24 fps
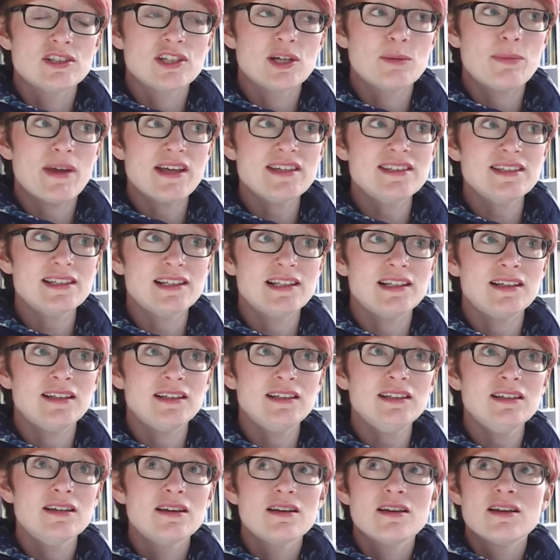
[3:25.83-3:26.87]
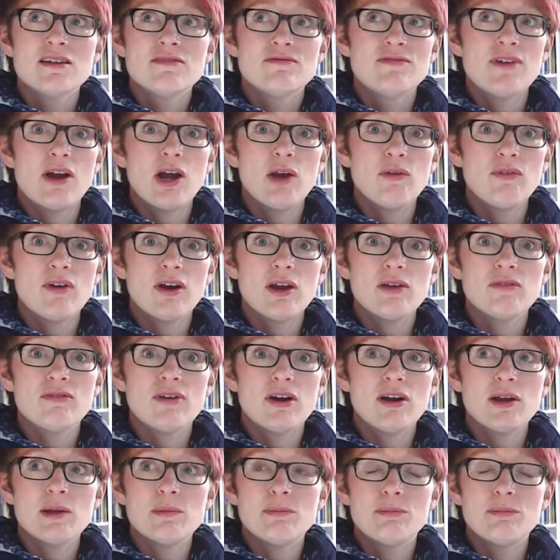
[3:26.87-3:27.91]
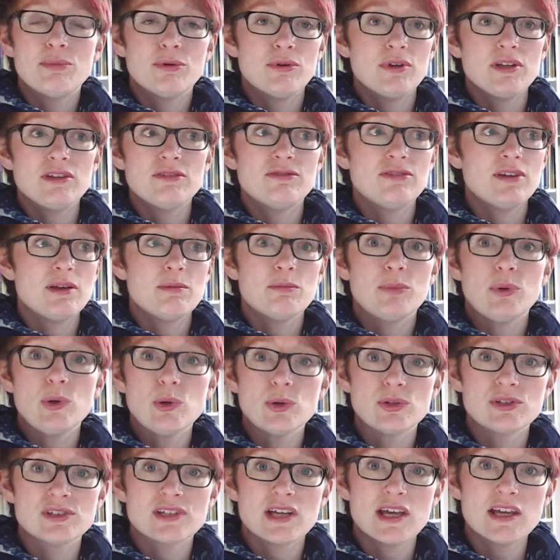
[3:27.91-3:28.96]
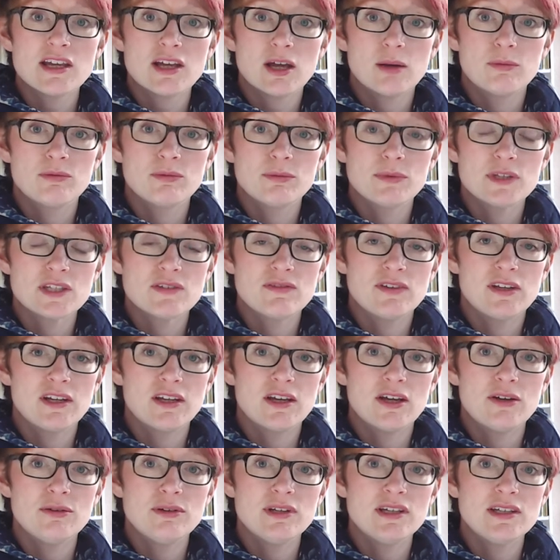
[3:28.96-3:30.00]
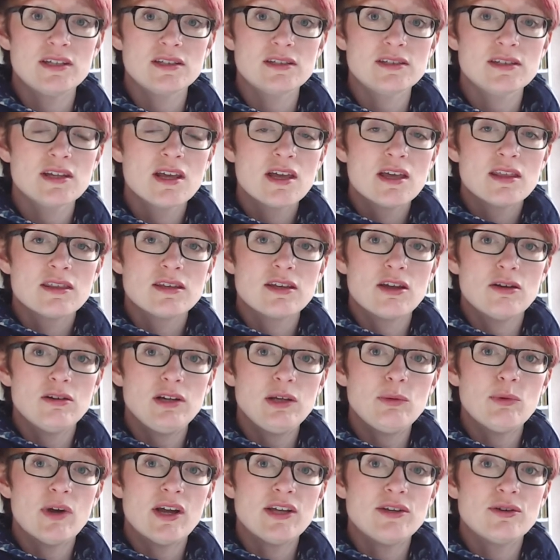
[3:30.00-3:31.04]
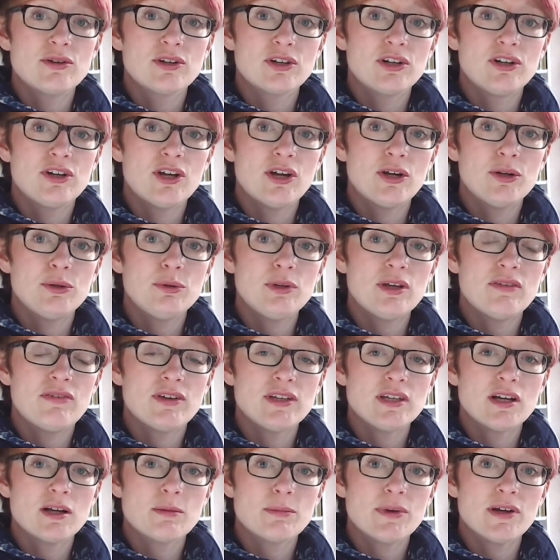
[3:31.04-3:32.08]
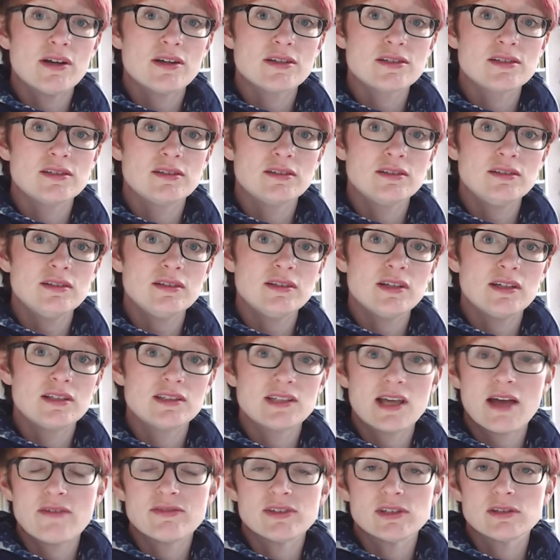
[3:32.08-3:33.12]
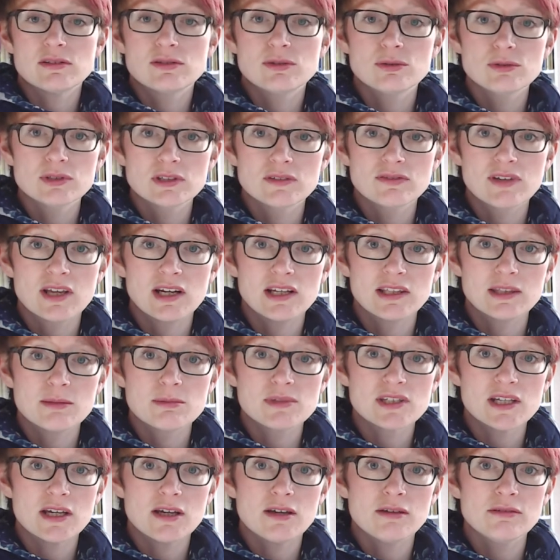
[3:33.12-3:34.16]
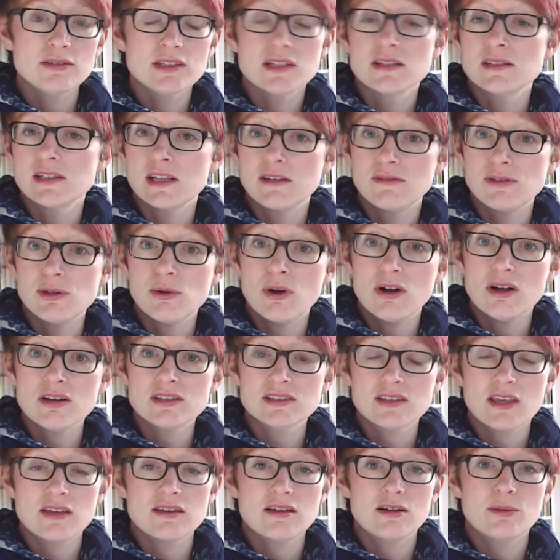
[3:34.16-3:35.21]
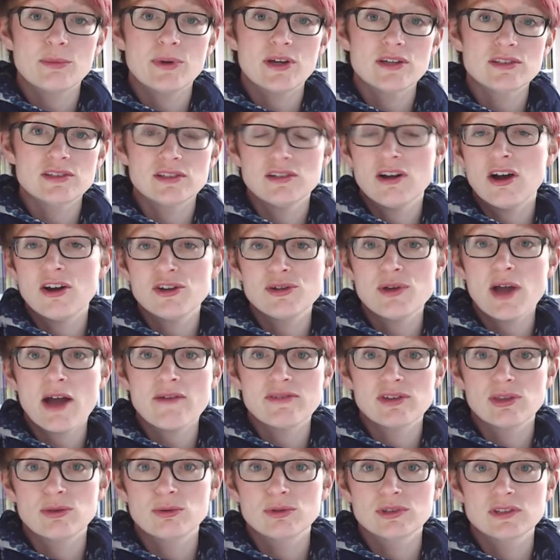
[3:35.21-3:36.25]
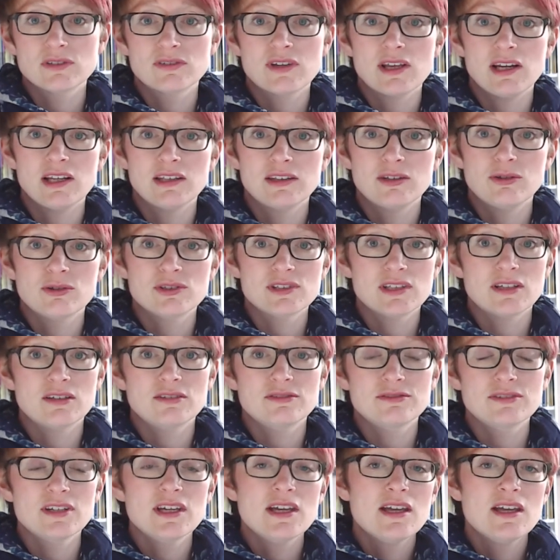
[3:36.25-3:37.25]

So basically, very brief, important take home from this video is the only way you're going to know if a young person is having thoughts of killing themselves is if you ask that young person, "Are you having thoughts of killing yourself?"